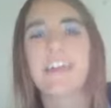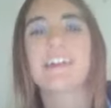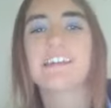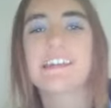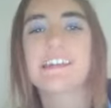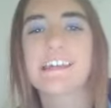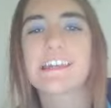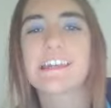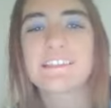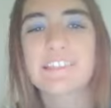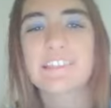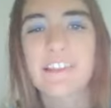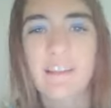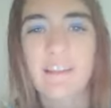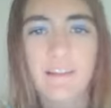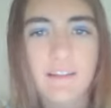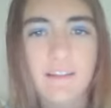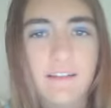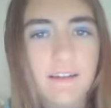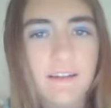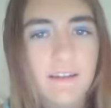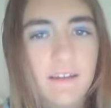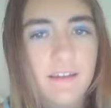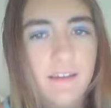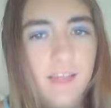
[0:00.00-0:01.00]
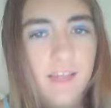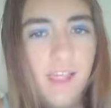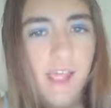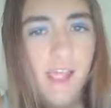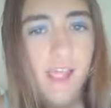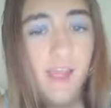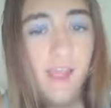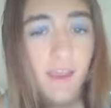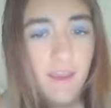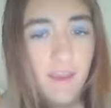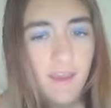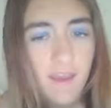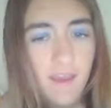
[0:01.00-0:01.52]
I can't talk.
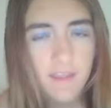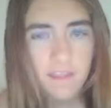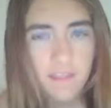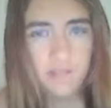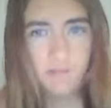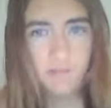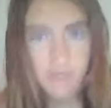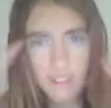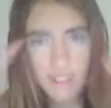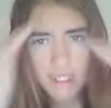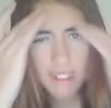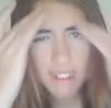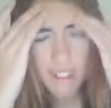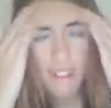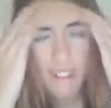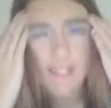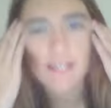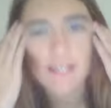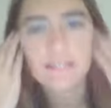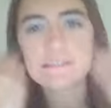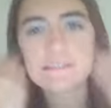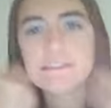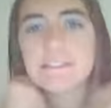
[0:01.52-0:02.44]
Anyway, hey guys,